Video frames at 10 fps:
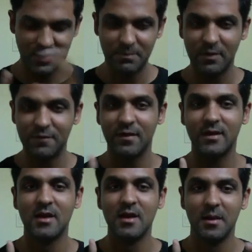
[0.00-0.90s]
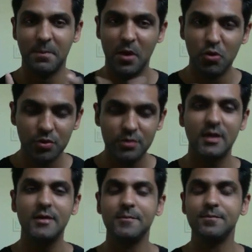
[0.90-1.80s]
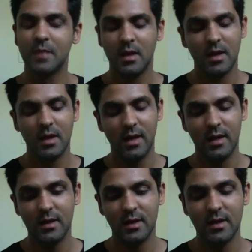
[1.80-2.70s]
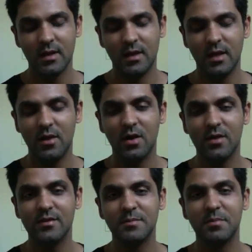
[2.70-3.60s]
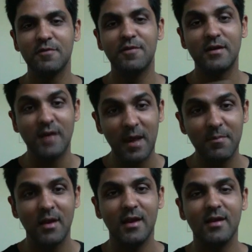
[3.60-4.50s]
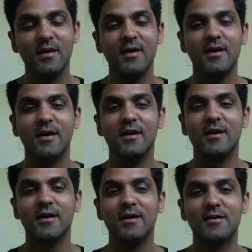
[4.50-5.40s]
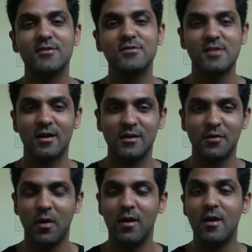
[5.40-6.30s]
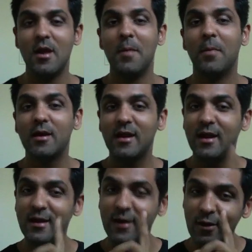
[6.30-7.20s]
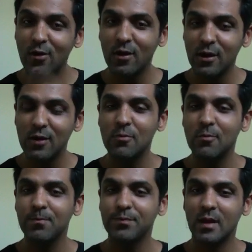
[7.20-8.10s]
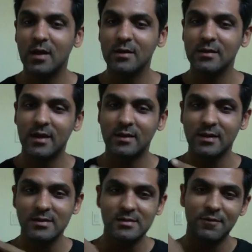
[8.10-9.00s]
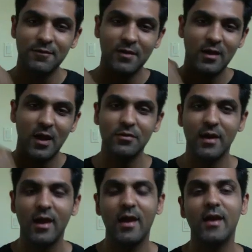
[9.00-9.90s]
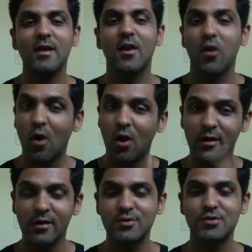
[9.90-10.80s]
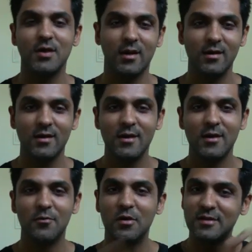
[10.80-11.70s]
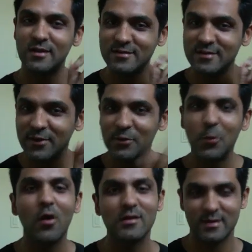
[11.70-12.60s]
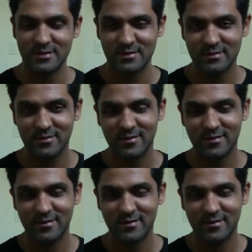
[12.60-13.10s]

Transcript: perfect muhurta, and he got the perfect timing to start the war. But he did not knew that somewhere down the line, Lord Krishna was listening to all this.